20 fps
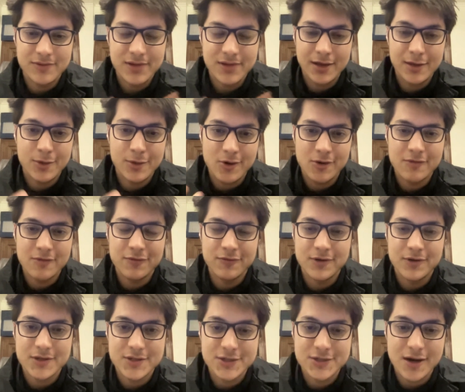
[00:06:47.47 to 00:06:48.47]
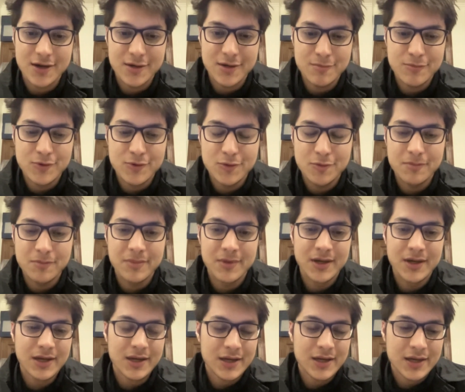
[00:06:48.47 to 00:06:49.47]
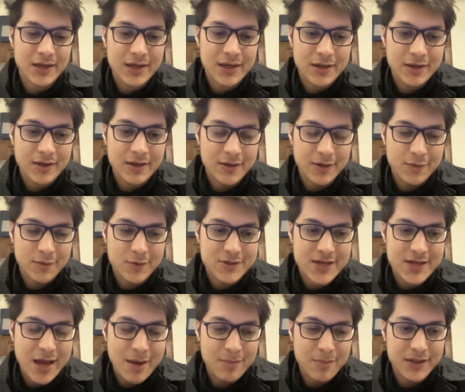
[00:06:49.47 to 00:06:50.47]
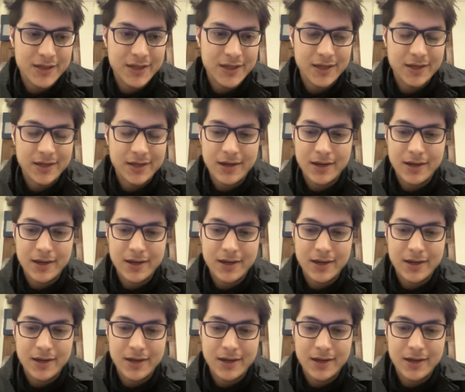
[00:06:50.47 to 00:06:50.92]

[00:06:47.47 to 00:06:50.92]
like a lot of startup boom was happening.